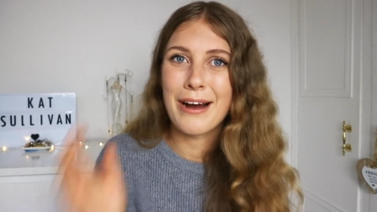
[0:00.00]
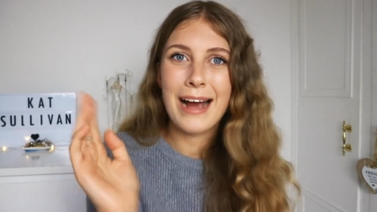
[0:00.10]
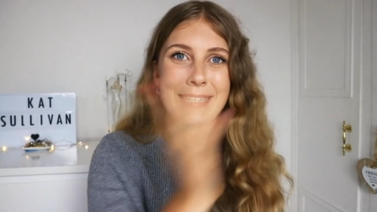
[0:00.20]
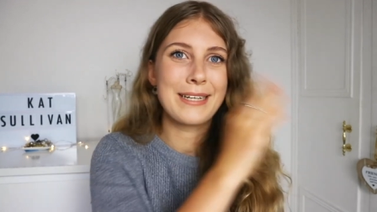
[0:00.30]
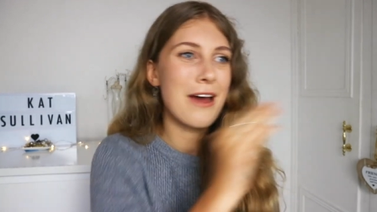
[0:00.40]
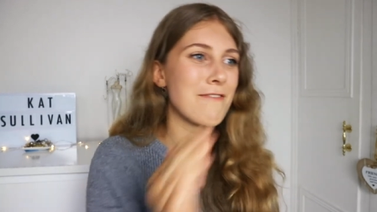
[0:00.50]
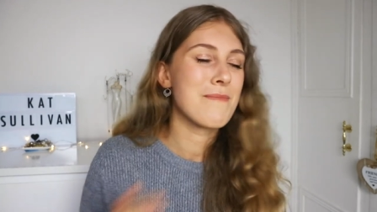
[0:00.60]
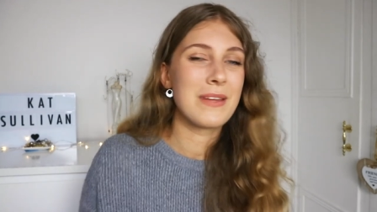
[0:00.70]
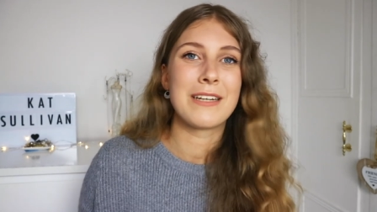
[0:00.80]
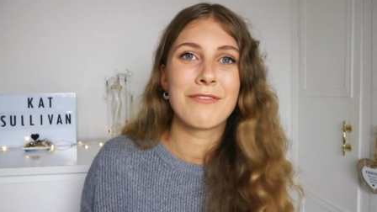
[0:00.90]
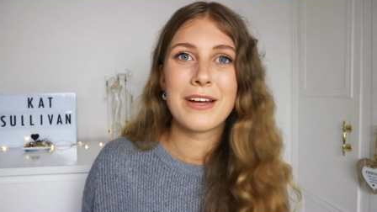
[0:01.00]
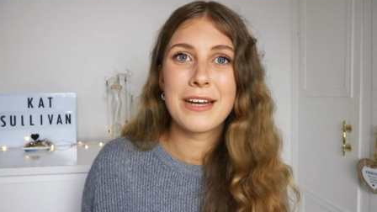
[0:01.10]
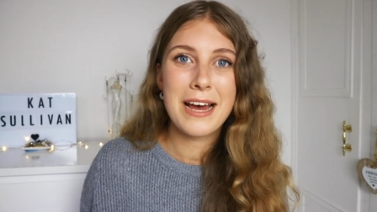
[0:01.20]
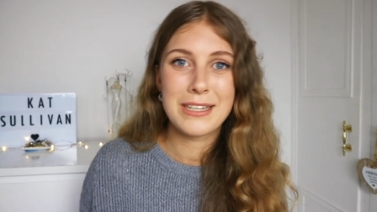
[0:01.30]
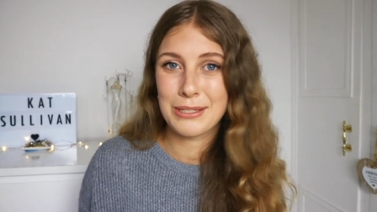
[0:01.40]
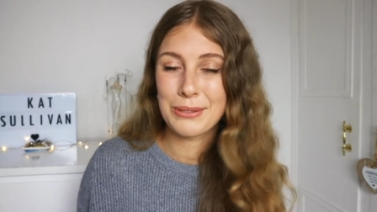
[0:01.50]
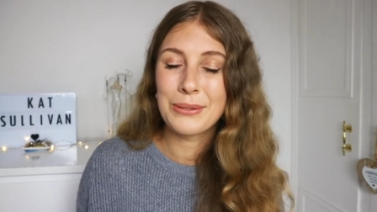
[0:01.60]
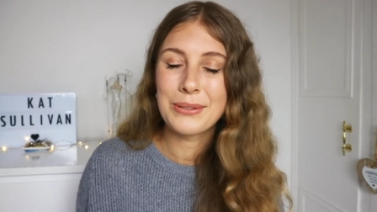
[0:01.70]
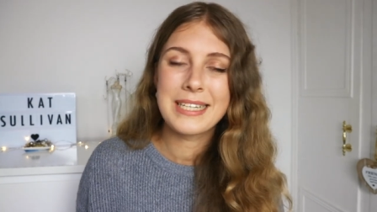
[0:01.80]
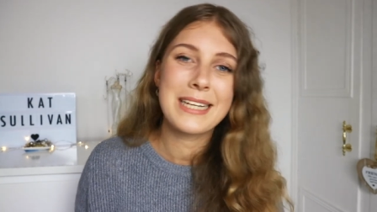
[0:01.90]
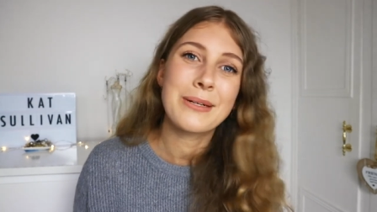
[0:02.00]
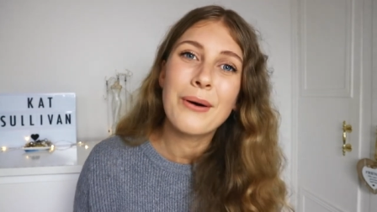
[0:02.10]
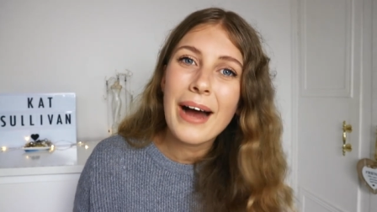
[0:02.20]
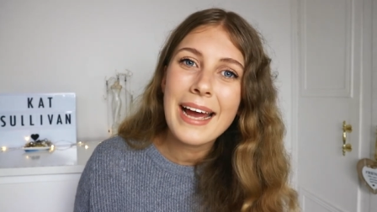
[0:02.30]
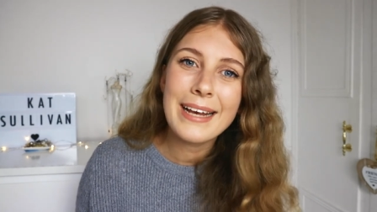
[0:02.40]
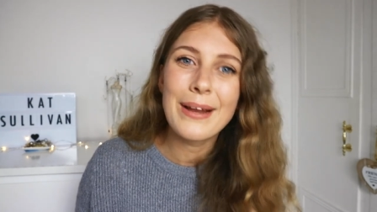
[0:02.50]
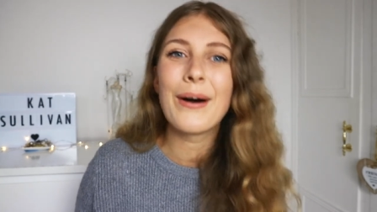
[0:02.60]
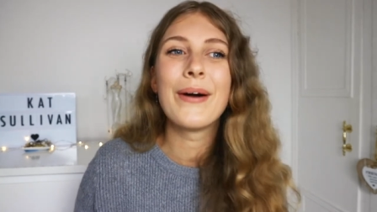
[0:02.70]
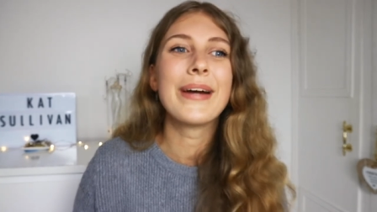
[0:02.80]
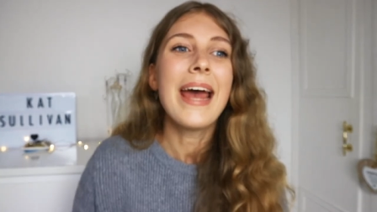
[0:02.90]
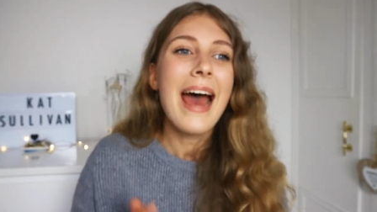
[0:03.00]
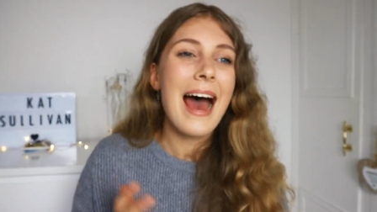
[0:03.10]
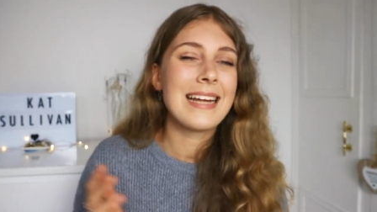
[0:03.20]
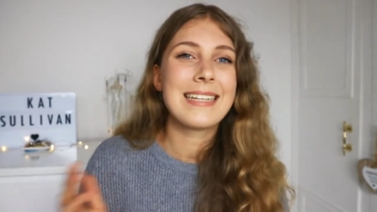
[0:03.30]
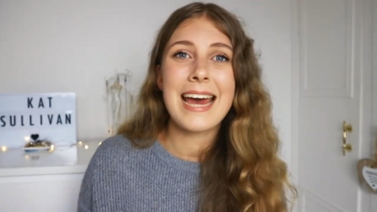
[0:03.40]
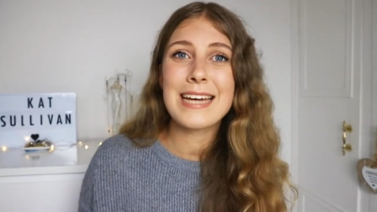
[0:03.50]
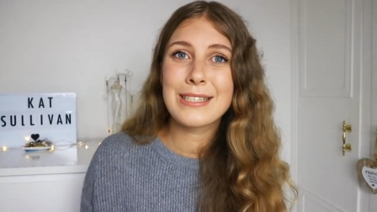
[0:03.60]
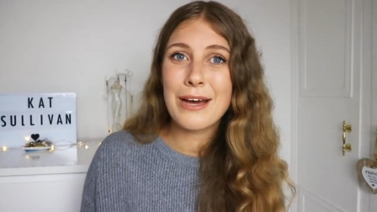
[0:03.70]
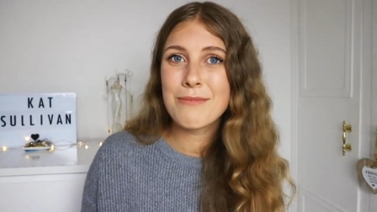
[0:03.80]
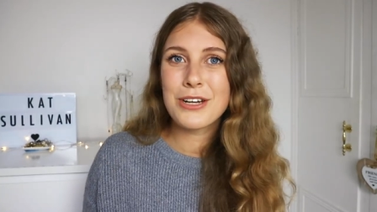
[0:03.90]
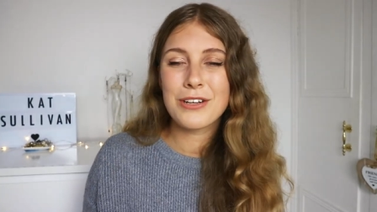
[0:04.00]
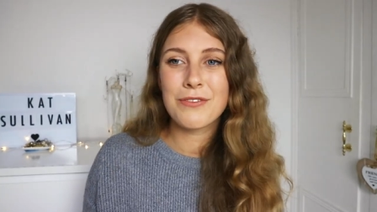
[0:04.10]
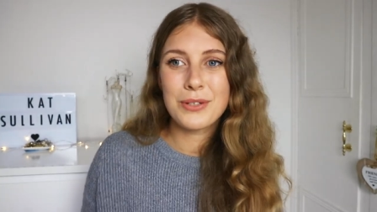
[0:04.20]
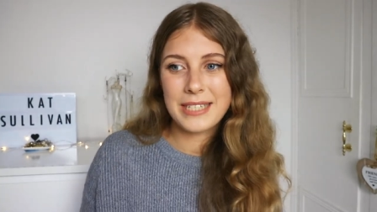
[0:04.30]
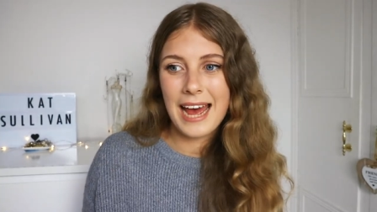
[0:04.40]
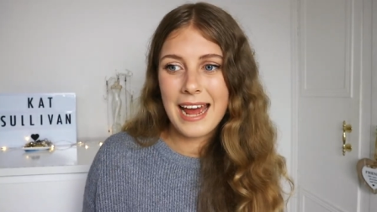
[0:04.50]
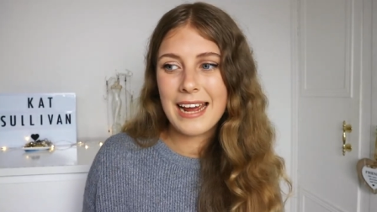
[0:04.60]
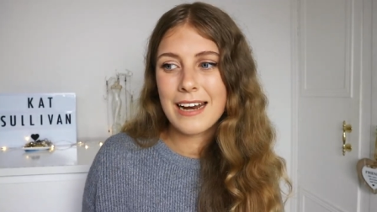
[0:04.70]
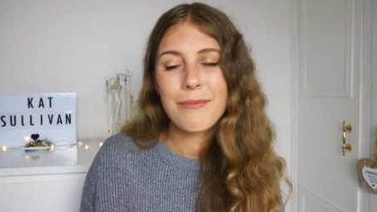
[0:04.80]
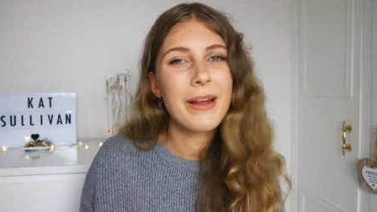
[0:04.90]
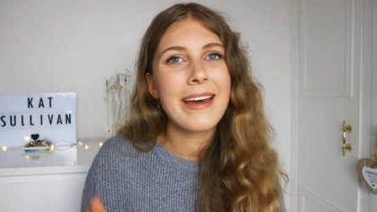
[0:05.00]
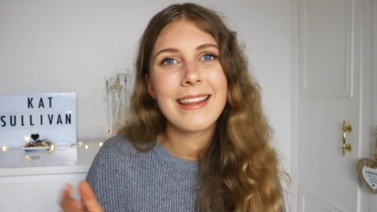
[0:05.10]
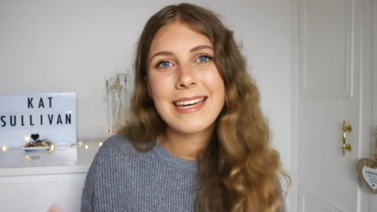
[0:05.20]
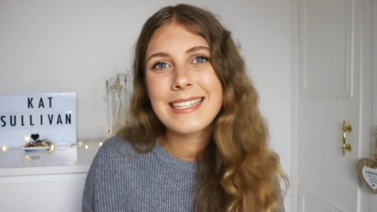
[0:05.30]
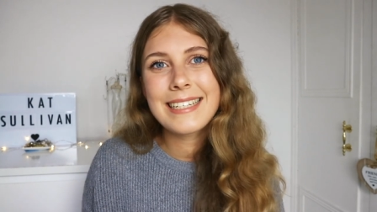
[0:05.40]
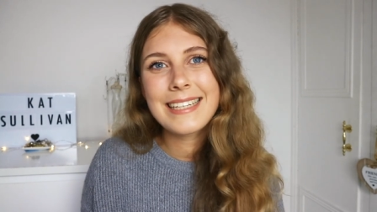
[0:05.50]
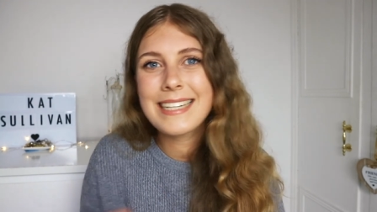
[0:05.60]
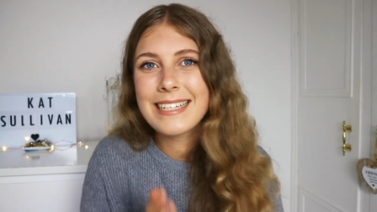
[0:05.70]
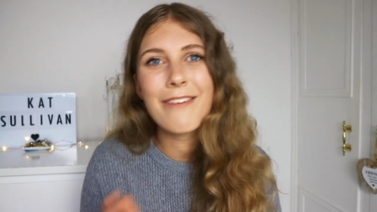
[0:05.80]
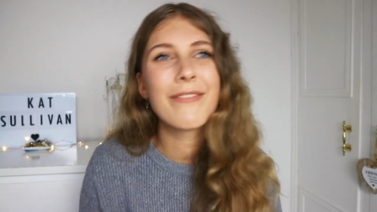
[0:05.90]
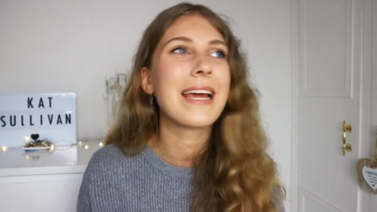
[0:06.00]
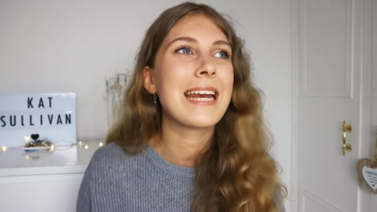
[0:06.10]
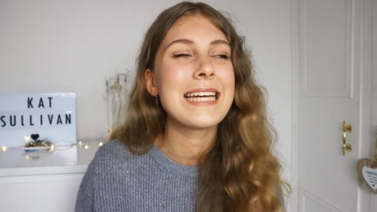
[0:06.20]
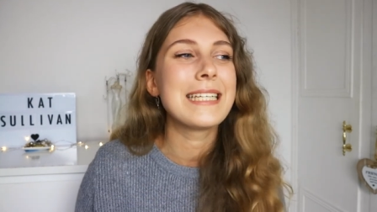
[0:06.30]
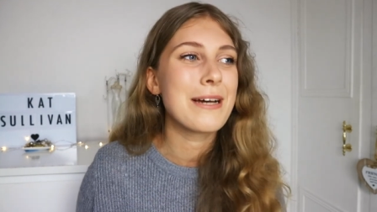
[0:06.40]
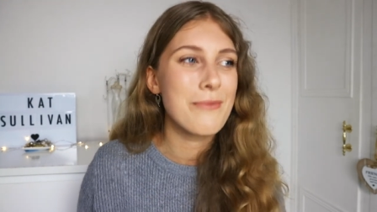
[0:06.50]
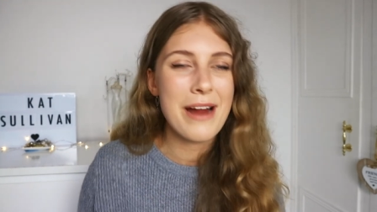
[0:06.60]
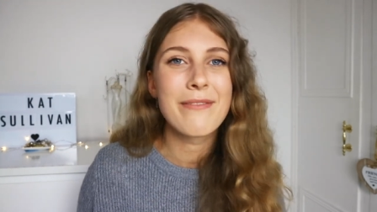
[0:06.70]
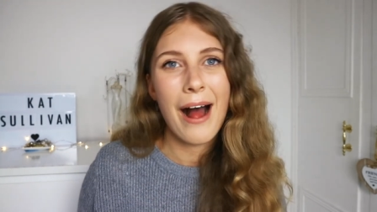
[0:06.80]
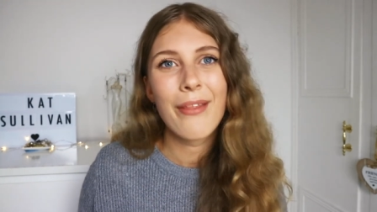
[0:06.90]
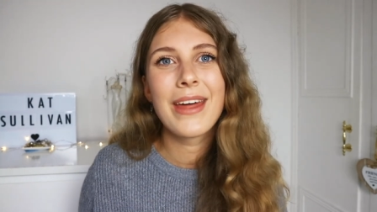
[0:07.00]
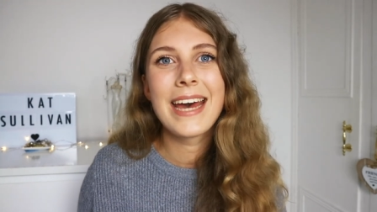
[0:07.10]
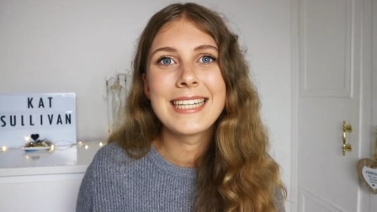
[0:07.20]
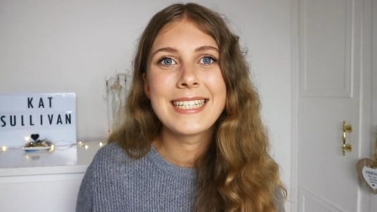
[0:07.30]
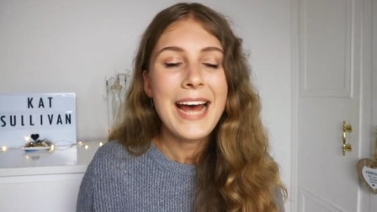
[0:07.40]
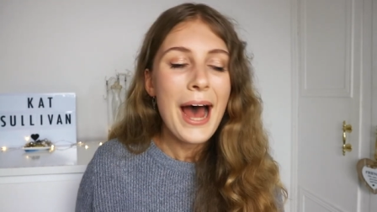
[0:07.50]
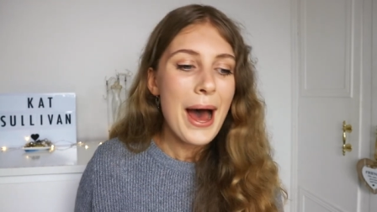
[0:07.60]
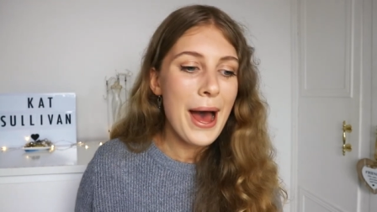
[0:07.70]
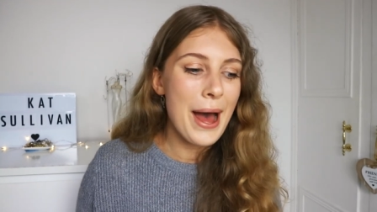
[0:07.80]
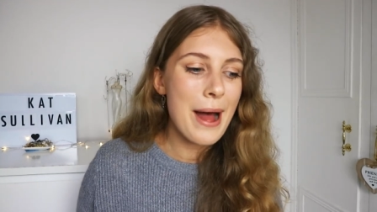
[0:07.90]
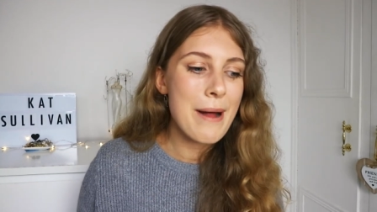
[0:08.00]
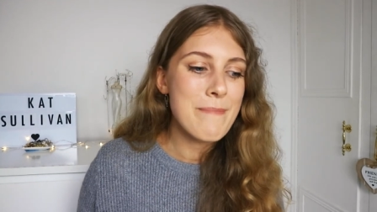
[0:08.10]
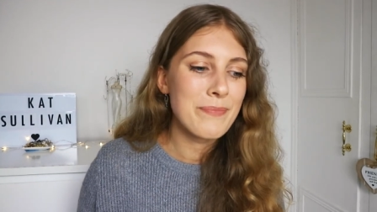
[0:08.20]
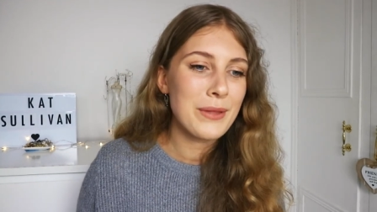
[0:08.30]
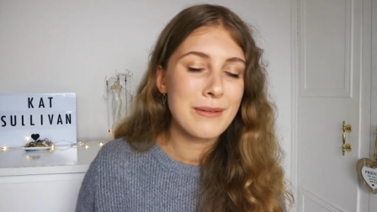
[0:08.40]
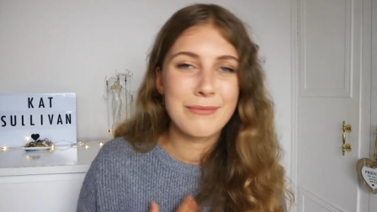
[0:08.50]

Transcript: trying to go from the different schools it's quite long and it takes so much of your day and I'm like there's there's definitely an easier way around this um